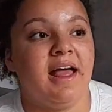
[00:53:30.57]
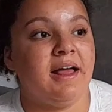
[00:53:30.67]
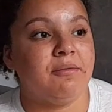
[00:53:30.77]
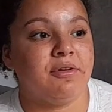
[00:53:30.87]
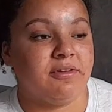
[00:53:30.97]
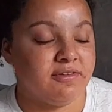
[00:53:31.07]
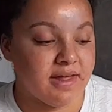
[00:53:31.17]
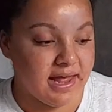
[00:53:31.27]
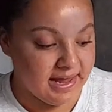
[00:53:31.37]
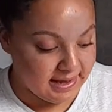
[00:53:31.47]
I'm going to
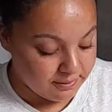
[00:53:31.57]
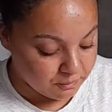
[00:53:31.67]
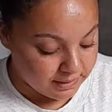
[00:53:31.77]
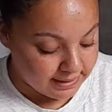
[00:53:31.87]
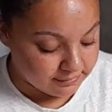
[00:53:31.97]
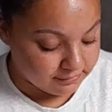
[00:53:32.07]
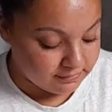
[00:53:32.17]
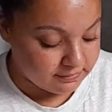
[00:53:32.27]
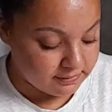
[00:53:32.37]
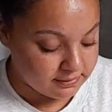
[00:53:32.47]
say
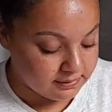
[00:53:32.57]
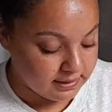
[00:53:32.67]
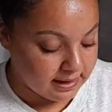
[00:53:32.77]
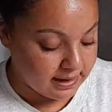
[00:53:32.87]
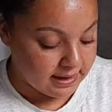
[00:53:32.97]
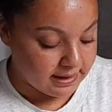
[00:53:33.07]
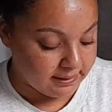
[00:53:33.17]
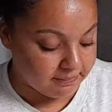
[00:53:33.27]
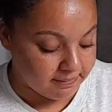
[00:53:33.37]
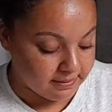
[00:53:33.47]
whilst
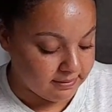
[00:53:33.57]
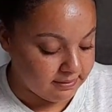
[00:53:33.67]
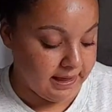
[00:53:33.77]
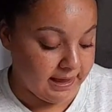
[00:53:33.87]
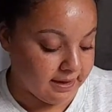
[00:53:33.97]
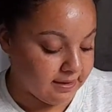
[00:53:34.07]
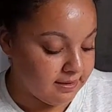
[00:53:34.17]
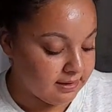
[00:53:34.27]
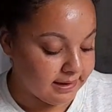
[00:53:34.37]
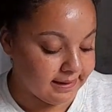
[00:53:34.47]
I'm here
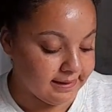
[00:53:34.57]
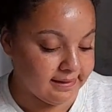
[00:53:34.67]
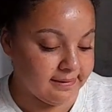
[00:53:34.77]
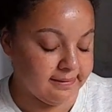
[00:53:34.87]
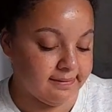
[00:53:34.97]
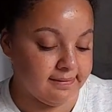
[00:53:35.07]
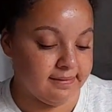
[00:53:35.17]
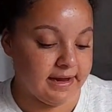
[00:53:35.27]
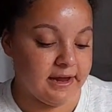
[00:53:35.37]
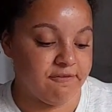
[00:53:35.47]
is
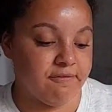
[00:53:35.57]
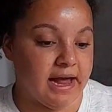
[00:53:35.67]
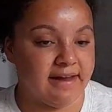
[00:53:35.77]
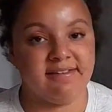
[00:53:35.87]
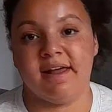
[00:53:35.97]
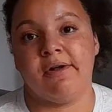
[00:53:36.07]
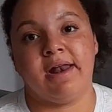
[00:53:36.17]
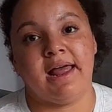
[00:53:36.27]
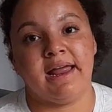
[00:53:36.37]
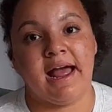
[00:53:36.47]
if I sound
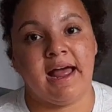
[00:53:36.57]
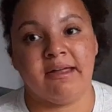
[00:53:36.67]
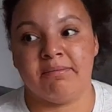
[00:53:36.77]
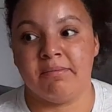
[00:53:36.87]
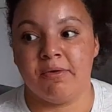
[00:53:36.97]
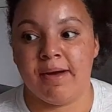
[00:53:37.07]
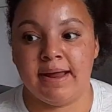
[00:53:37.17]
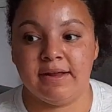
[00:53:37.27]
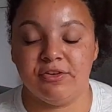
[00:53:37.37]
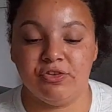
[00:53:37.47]
like I'm
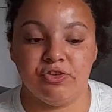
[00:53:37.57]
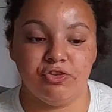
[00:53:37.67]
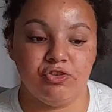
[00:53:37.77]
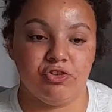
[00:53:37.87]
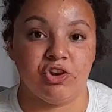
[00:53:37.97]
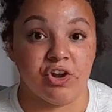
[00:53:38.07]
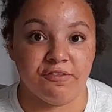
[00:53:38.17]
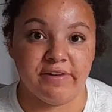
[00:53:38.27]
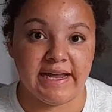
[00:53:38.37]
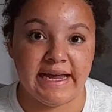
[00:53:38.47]
quite
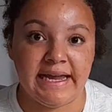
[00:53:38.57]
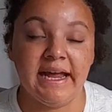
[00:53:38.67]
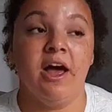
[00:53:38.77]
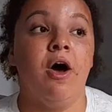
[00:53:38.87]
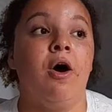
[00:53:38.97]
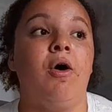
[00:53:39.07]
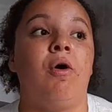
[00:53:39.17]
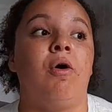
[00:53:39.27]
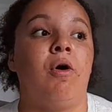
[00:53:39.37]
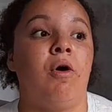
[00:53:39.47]
snuffly,
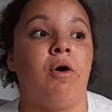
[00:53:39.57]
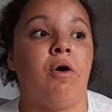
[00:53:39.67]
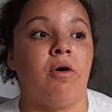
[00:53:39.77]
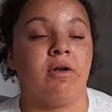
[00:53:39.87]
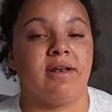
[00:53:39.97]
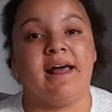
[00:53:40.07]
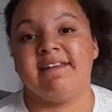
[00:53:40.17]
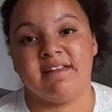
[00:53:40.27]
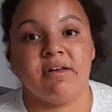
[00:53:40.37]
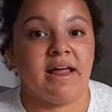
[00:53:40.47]
or I
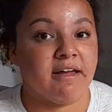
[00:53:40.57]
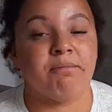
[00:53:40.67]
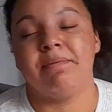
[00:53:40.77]
sound like I've